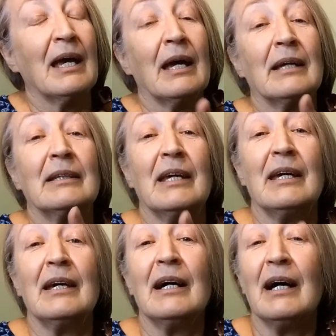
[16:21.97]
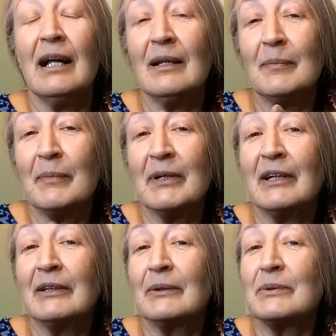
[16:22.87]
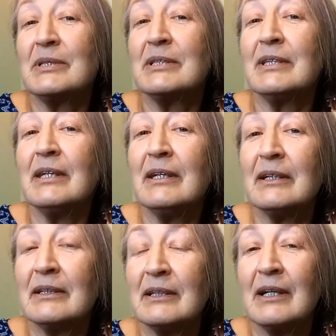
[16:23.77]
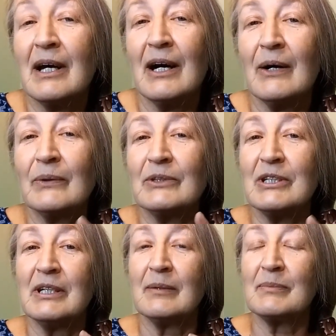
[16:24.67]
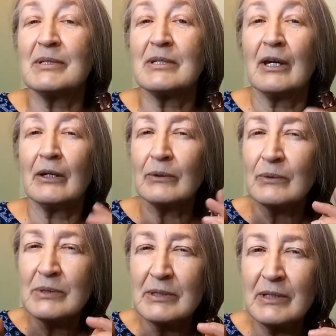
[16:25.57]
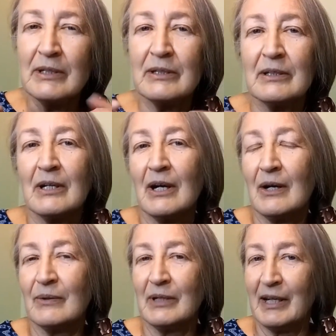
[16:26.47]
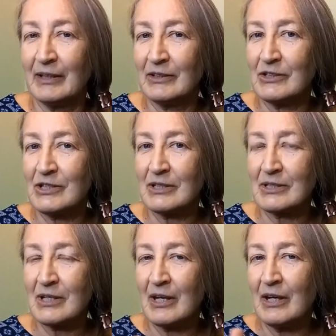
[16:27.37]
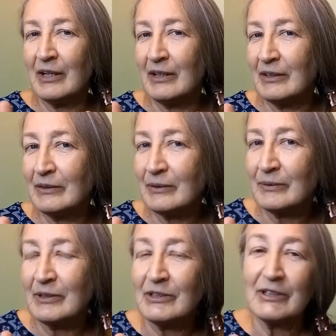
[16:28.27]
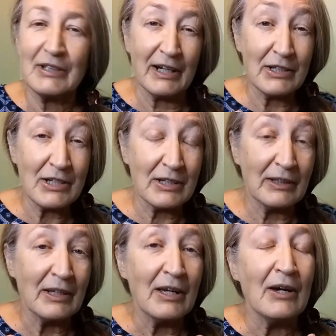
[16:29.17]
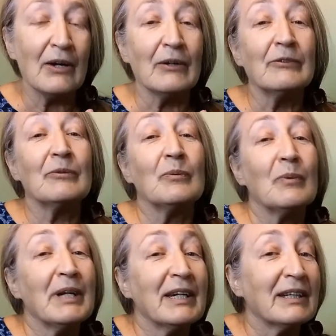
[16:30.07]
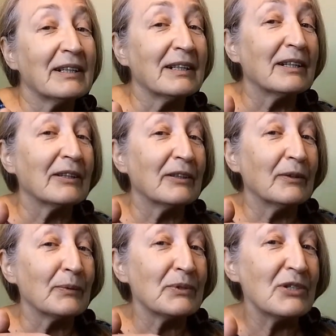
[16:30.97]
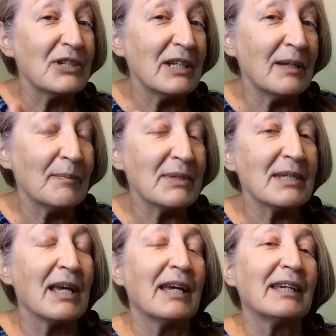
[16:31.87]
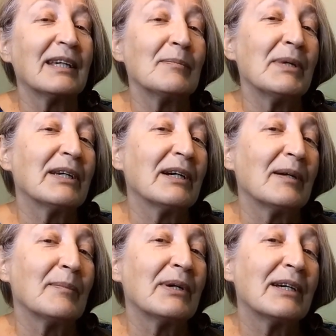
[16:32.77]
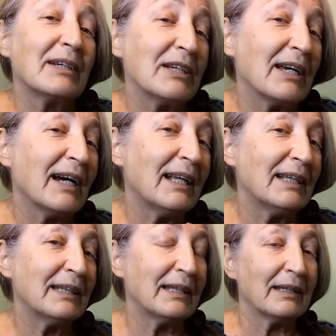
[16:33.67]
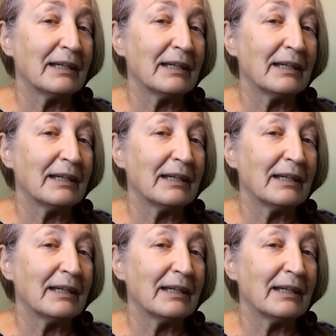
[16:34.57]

they help to steer our dreams, to steer our energies into the direction of where those dreams can become reality.